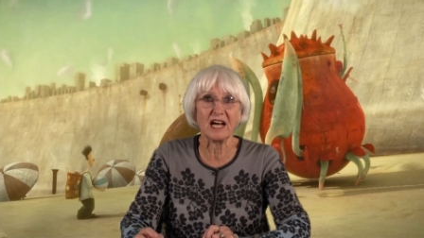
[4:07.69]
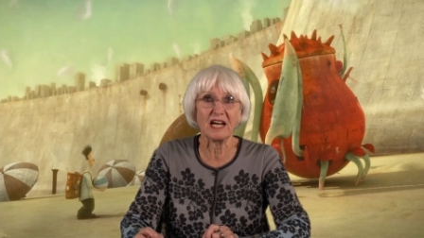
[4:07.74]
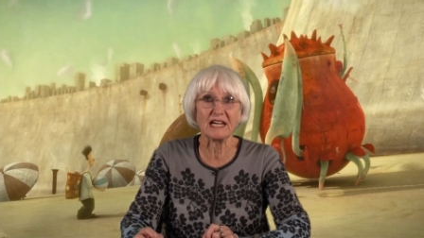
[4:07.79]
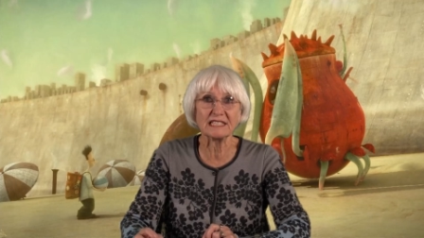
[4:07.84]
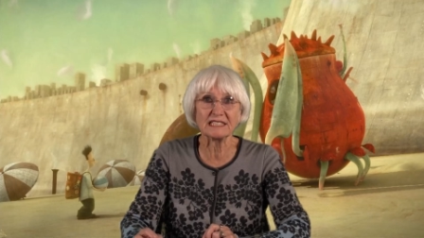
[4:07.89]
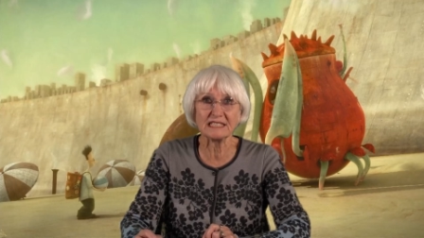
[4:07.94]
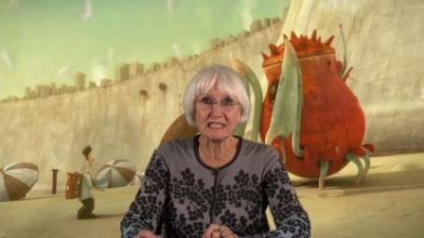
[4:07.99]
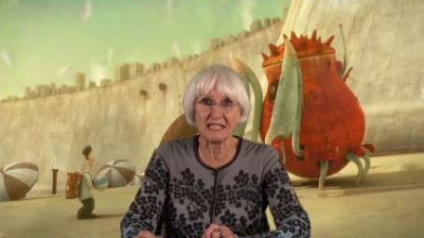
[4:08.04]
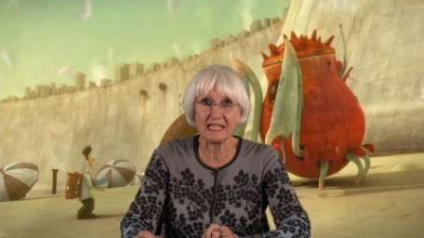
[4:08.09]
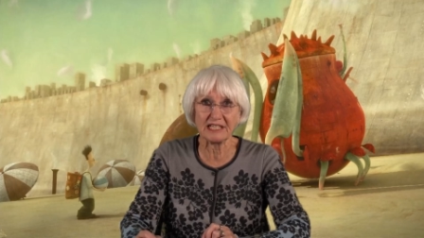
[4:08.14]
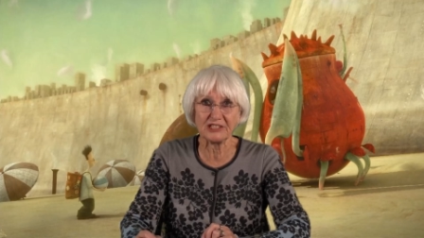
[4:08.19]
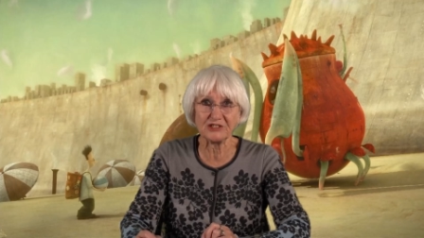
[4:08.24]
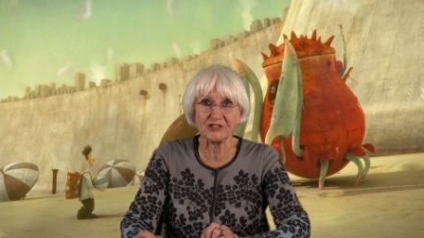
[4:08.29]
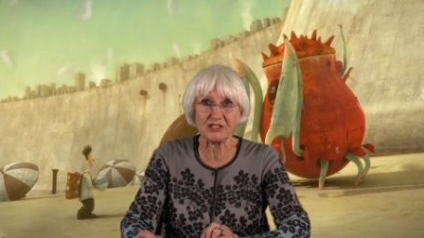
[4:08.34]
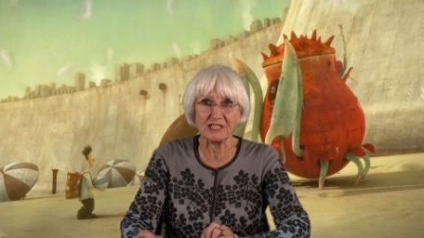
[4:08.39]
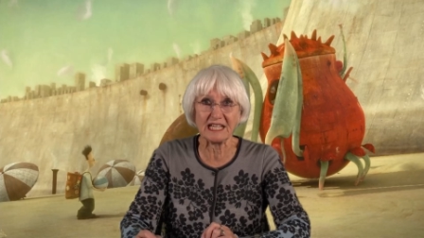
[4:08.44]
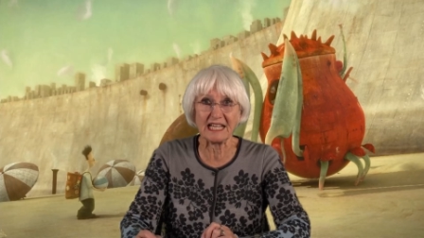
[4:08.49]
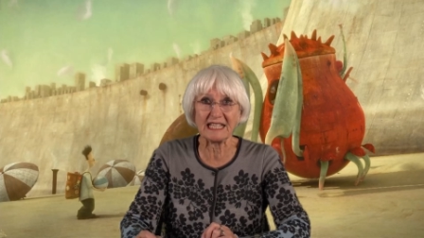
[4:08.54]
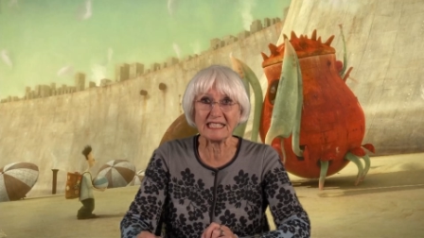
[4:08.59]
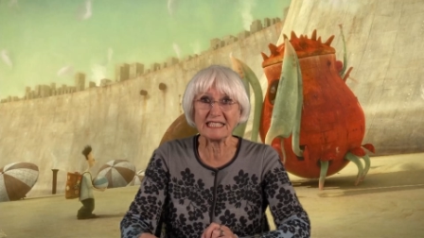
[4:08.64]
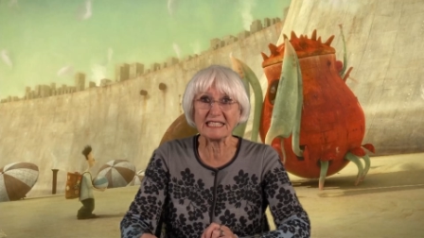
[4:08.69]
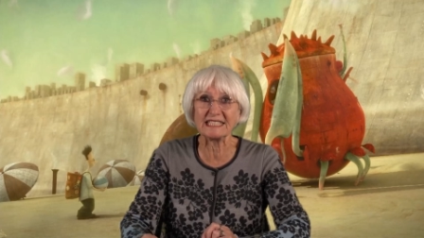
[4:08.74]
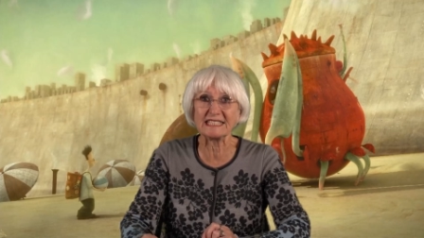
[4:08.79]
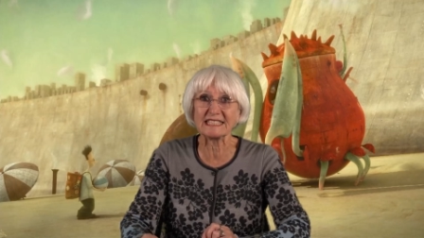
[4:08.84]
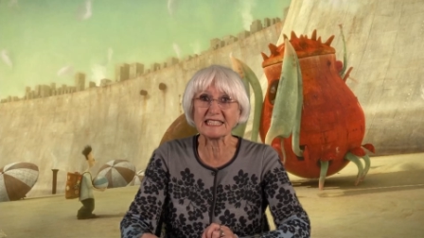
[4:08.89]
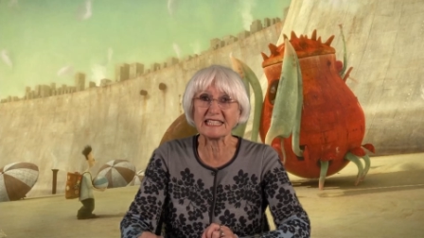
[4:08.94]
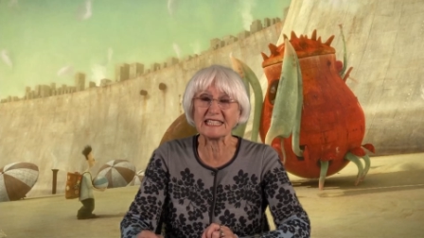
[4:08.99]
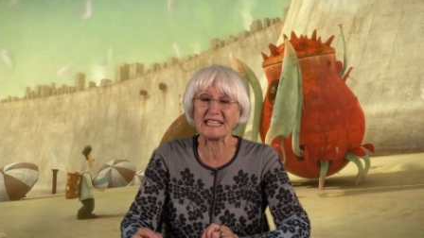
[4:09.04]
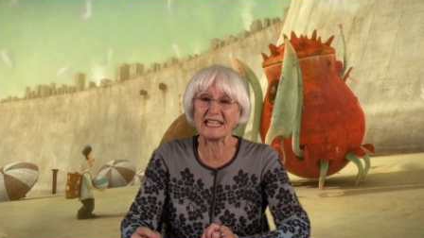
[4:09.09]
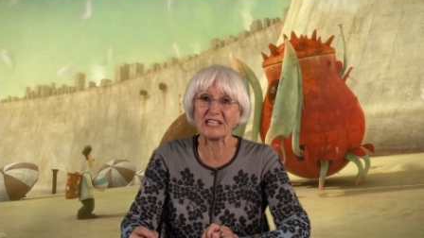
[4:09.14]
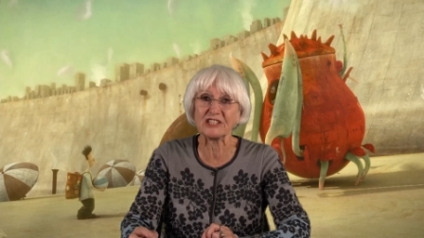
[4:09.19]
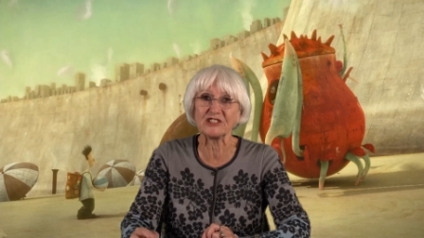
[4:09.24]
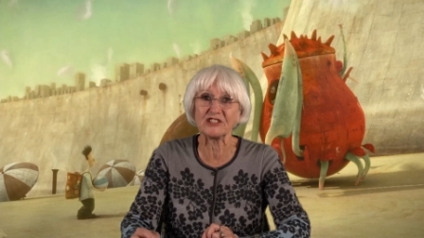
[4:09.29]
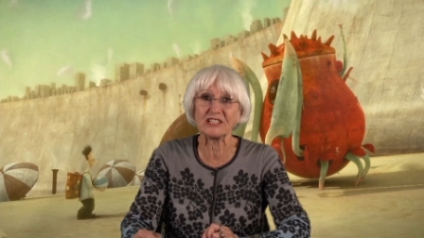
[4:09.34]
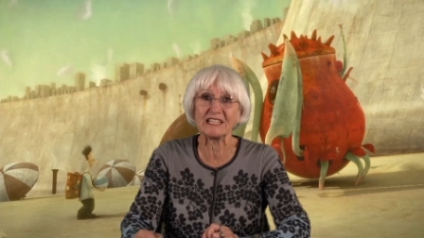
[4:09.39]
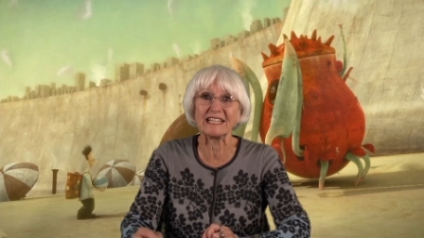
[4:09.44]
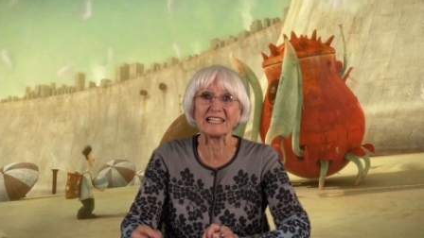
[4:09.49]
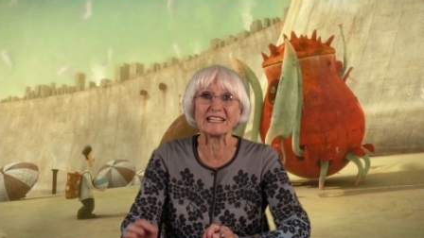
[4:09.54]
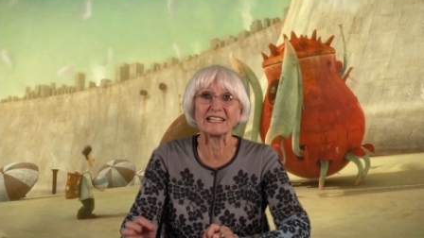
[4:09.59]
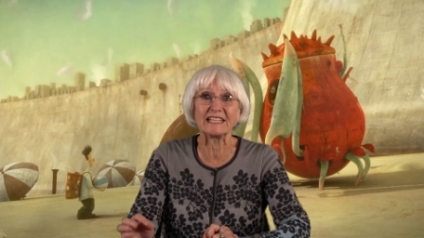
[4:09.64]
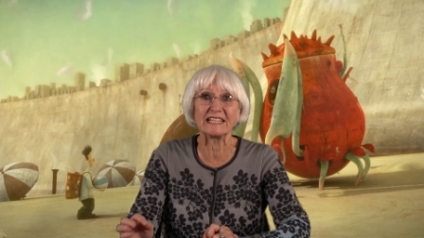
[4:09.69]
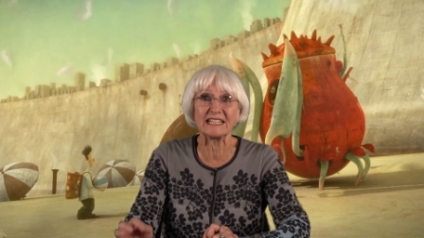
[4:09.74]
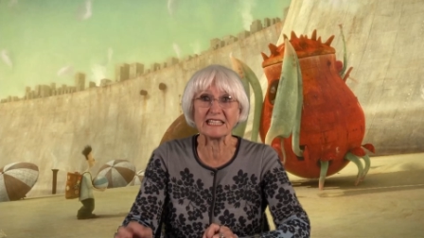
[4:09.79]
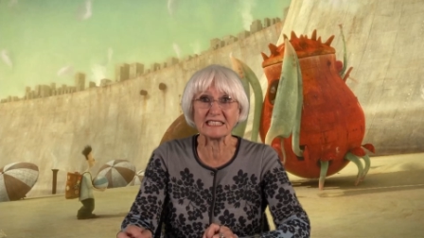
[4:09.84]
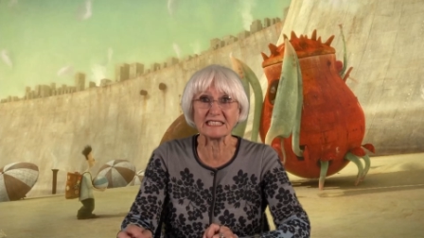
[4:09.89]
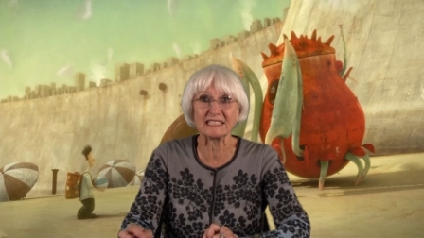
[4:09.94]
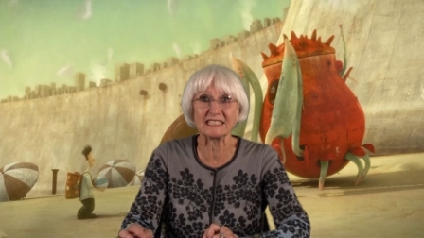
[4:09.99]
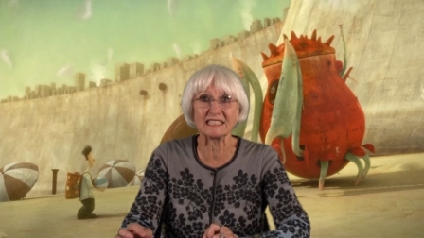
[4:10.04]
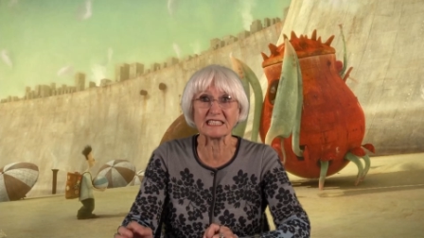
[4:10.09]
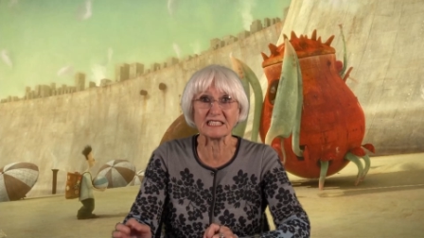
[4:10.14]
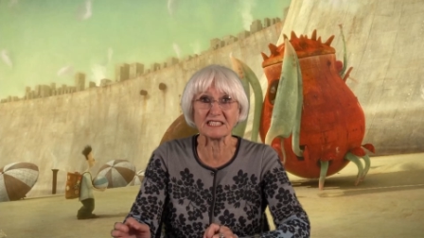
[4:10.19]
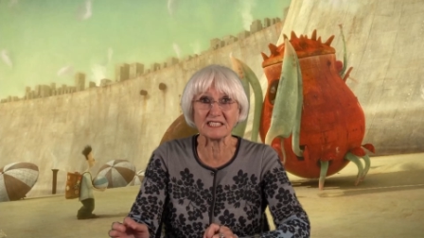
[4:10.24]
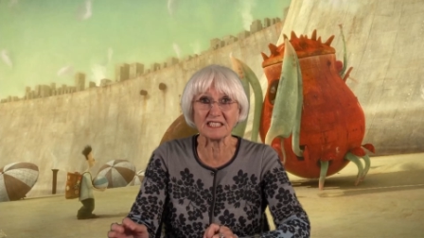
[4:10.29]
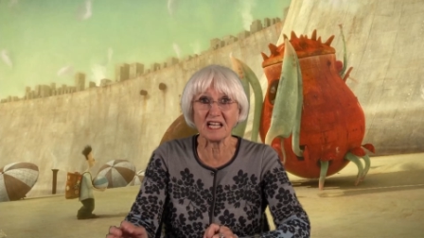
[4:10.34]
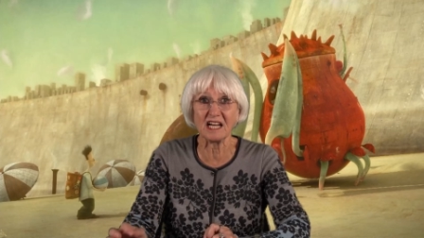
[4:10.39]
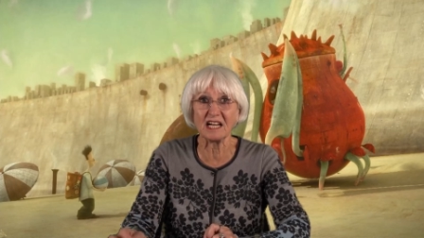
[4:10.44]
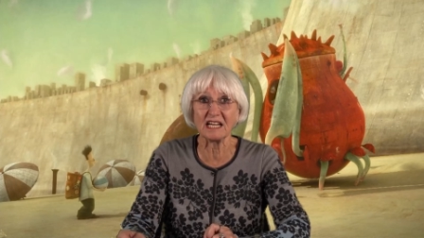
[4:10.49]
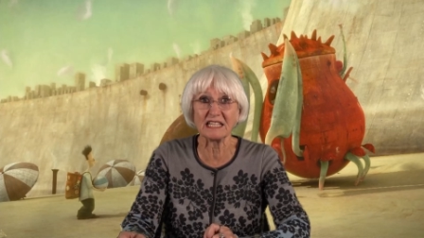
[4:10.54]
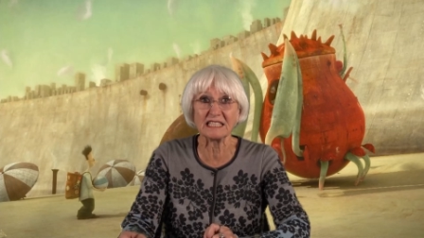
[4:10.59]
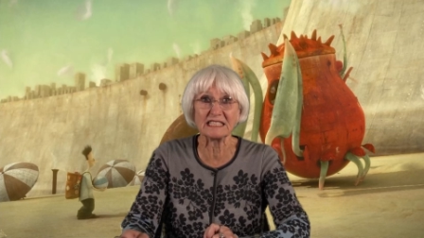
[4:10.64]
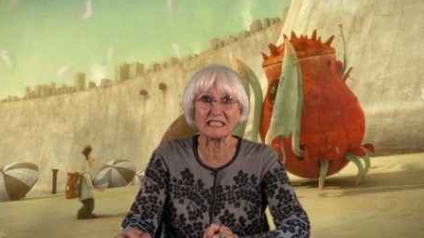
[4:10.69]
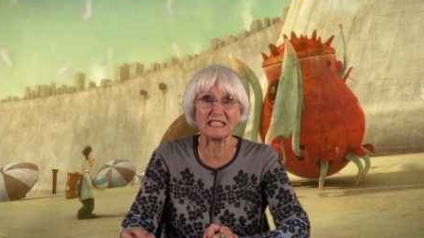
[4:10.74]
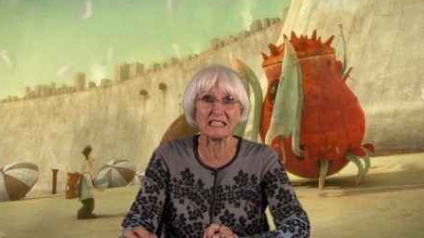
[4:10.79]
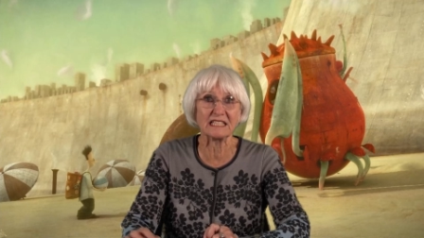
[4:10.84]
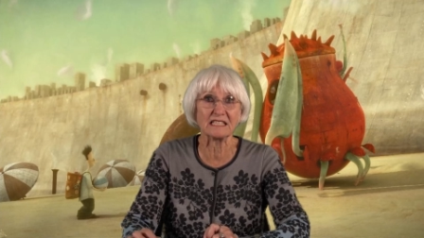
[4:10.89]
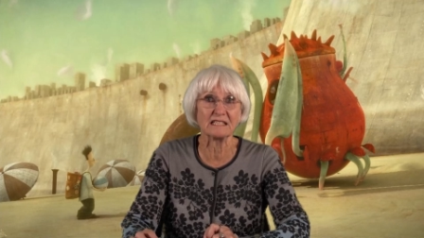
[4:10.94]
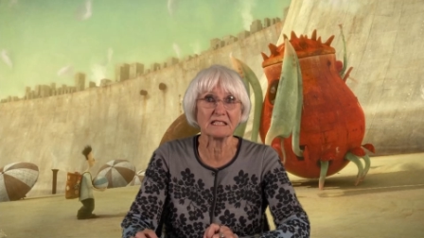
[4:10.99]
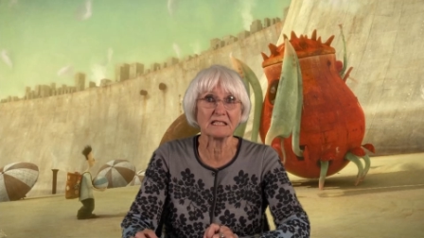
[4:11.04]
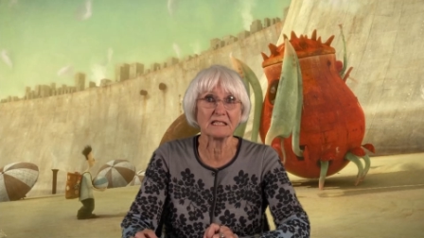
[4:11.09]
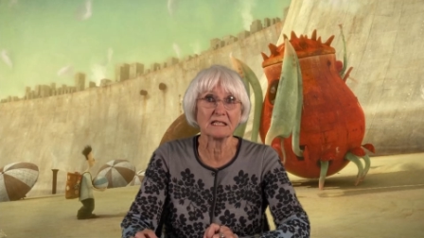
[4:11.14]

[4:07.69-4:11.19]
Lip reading: isolation and disconnection in this society.